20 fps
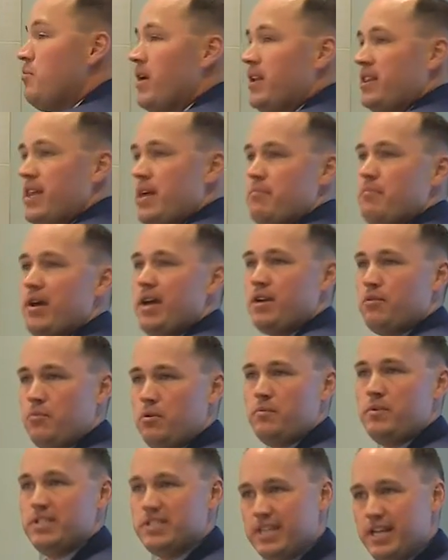what they meant
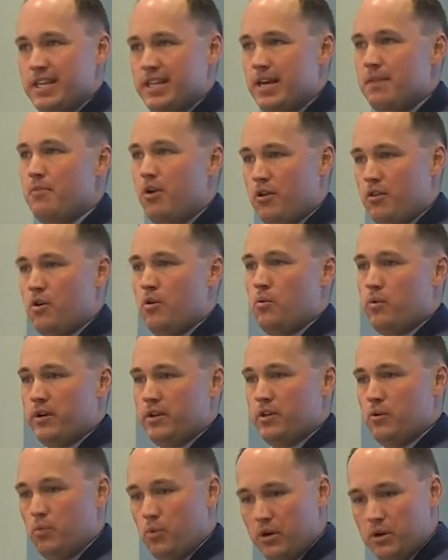when we said them, although we're
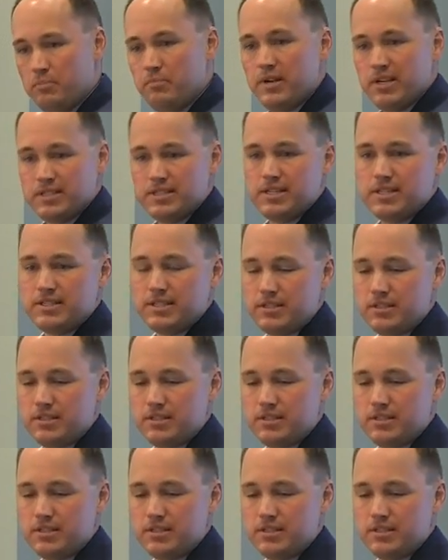in the word business.